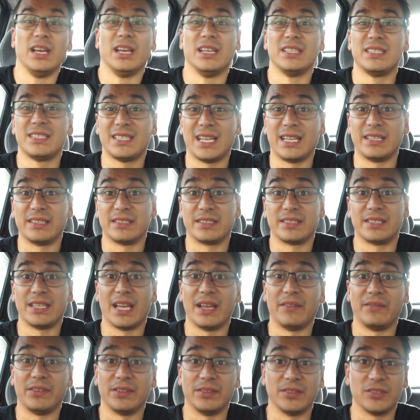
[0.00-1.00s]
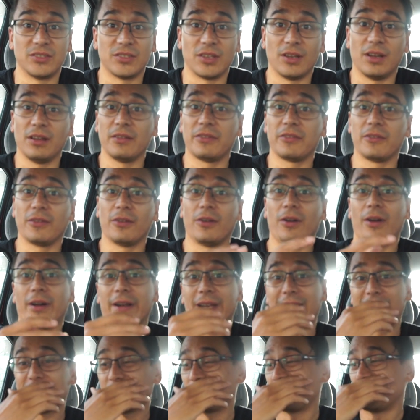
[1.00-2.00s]
it's 10 to 7. So I thought
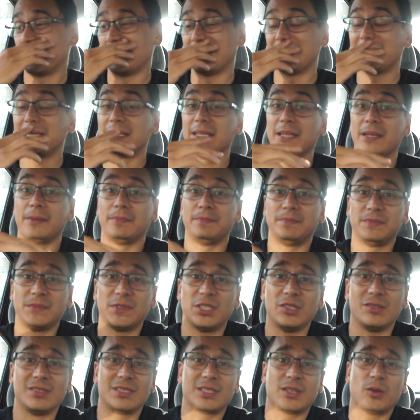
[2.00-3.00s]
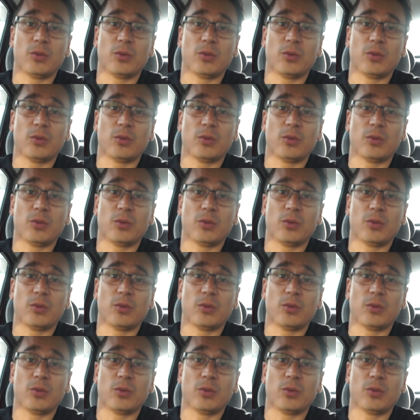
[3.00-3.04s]
I'd actually do this